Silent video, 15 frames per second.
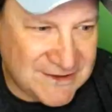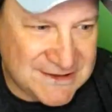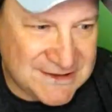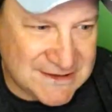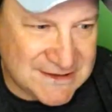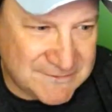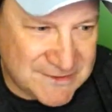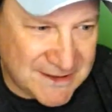
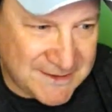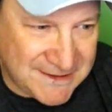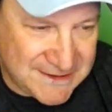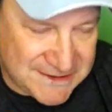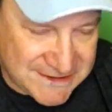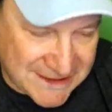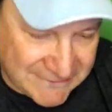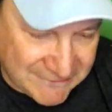because I'm checking
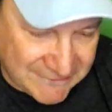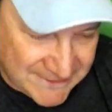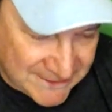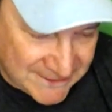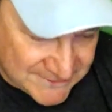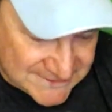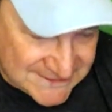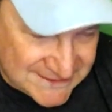the chat room and I
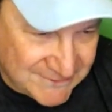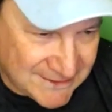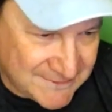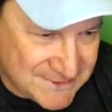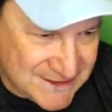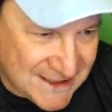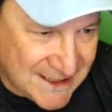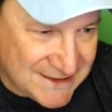don't see what
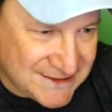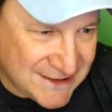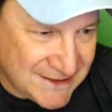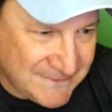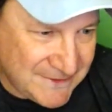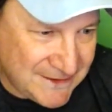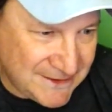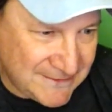I'm
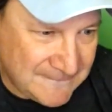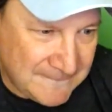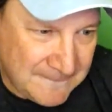typing.